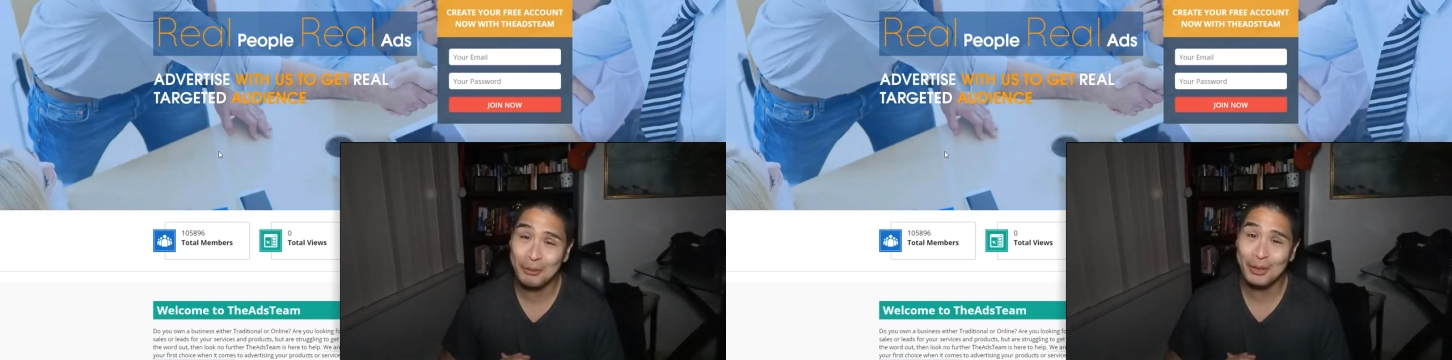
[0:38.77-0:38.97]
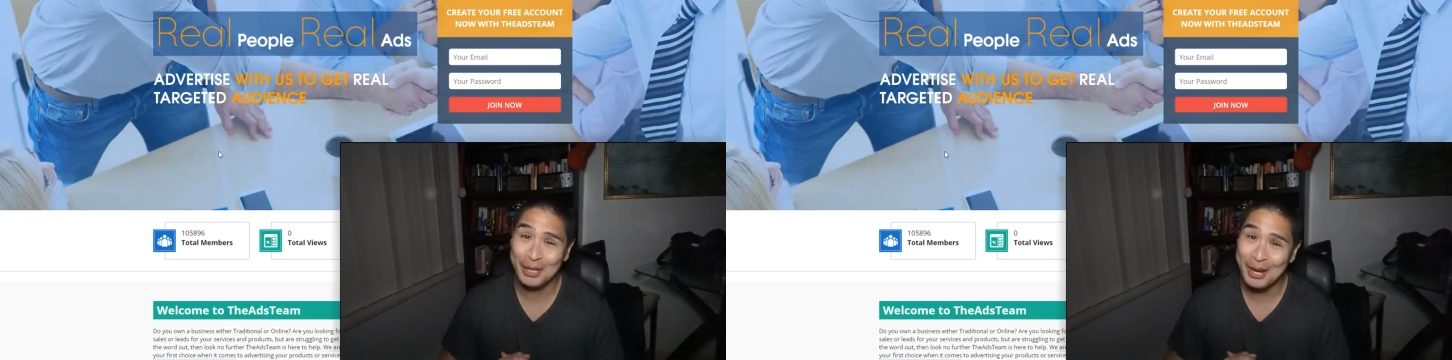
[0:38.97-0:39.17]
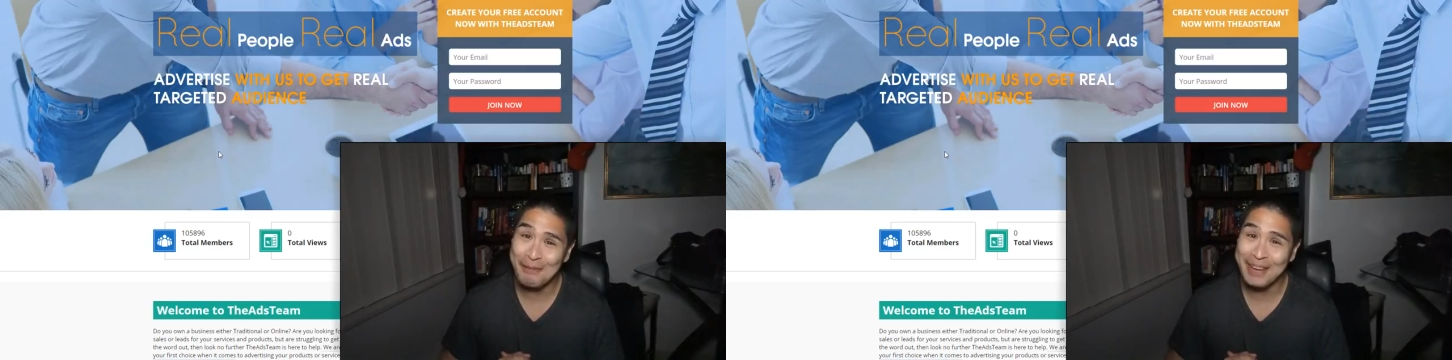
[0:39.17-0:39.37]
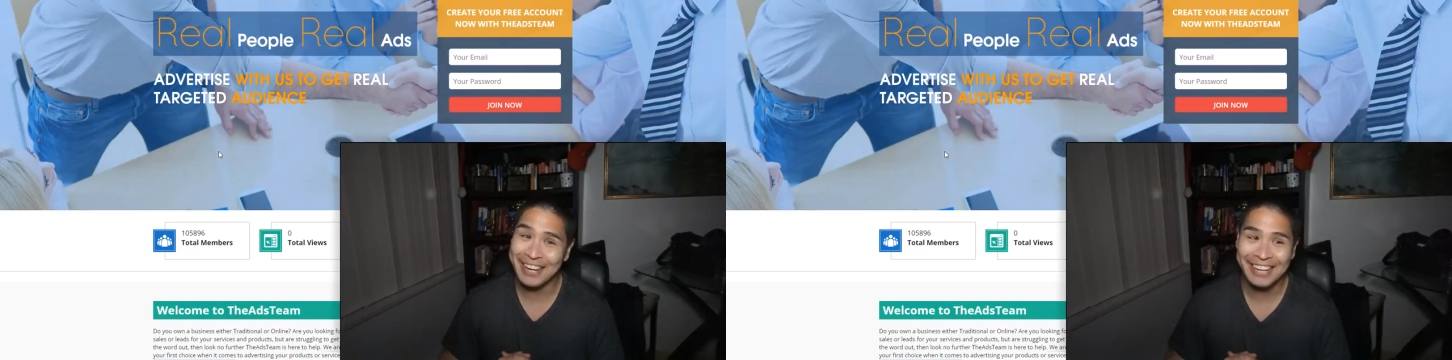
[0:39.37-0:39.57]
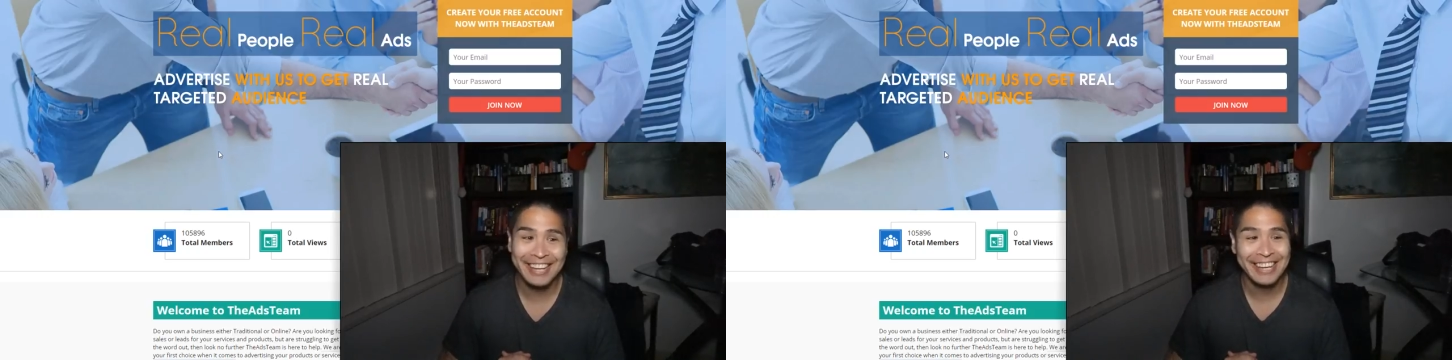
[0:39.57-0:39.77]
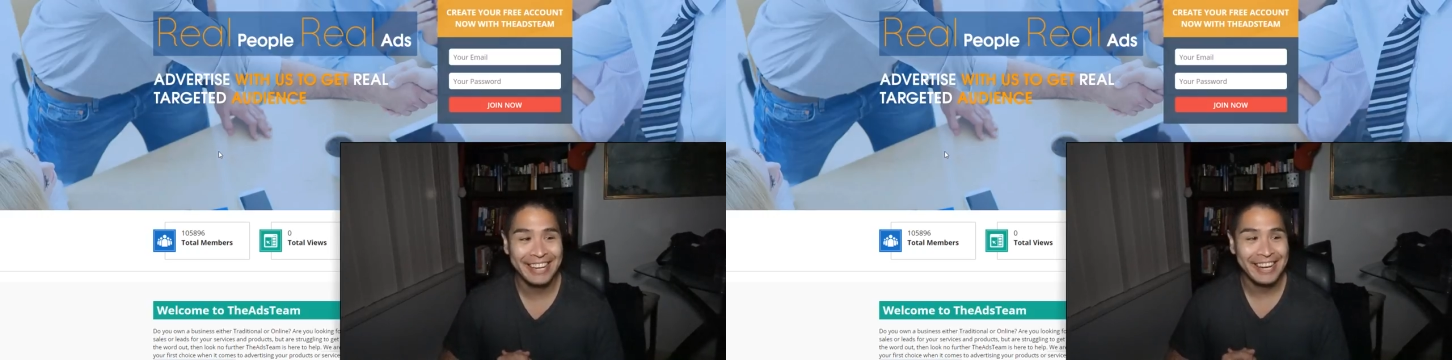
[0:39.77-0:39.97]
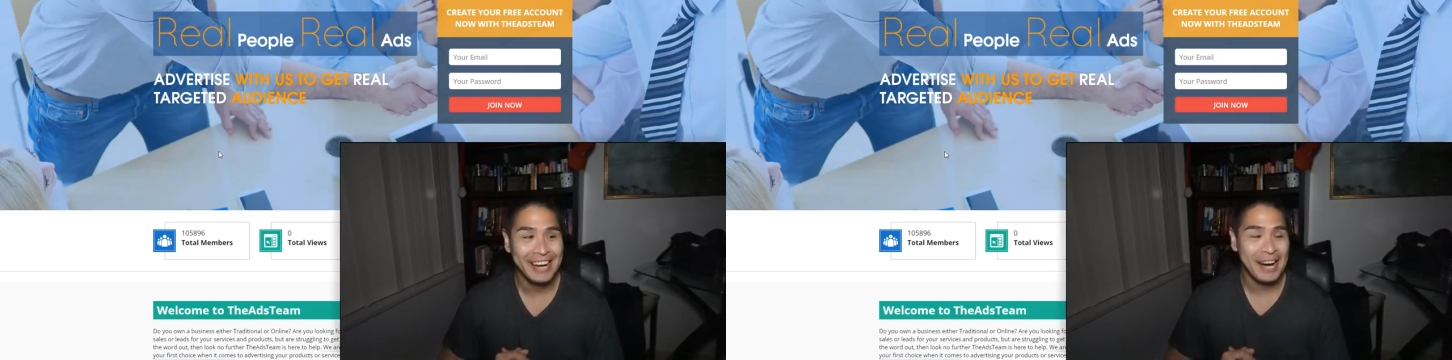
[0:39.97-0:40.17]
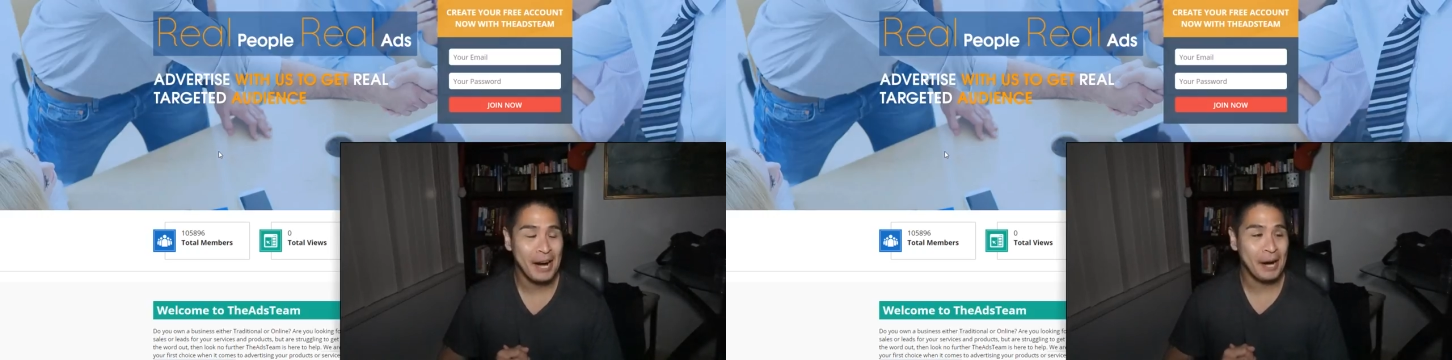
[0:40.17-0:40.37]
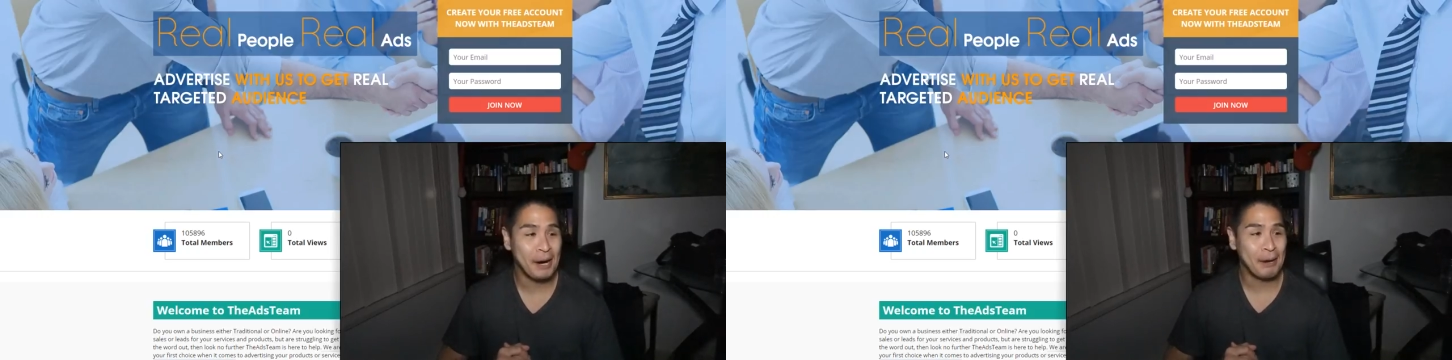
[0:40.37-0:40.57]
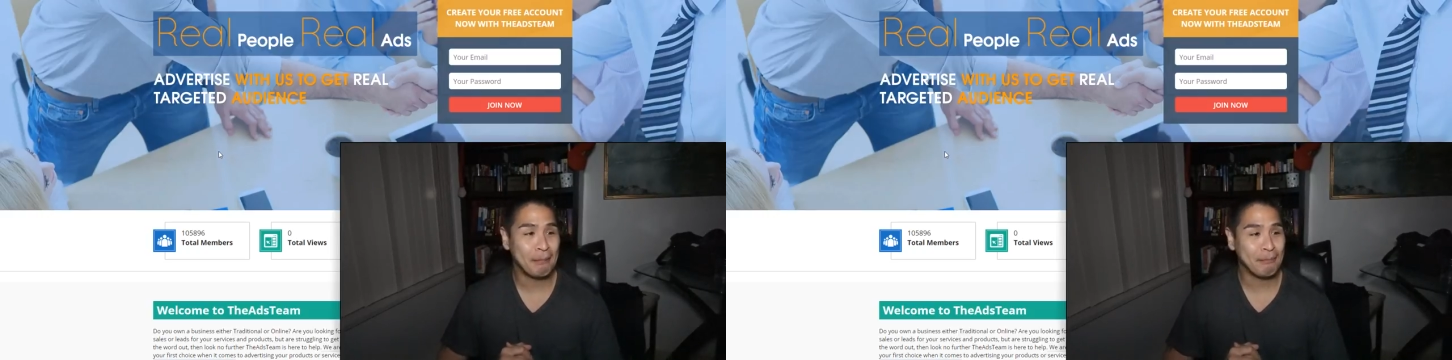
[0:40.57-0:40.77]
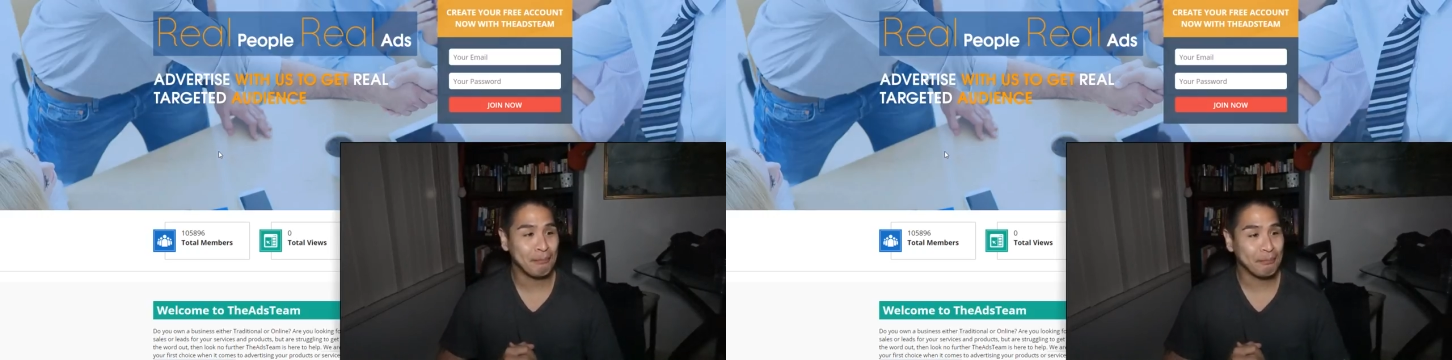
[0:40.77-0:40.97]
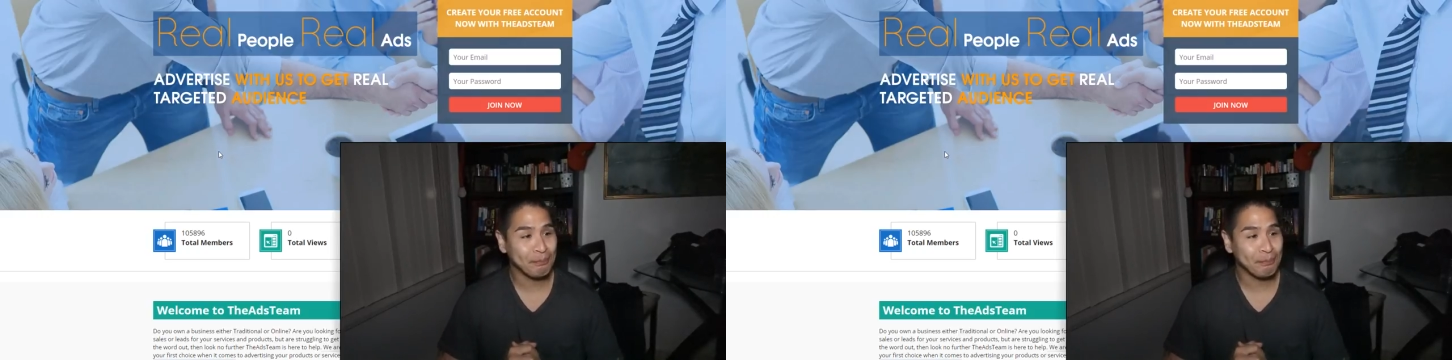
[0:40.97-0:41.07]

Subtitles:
more than I made. But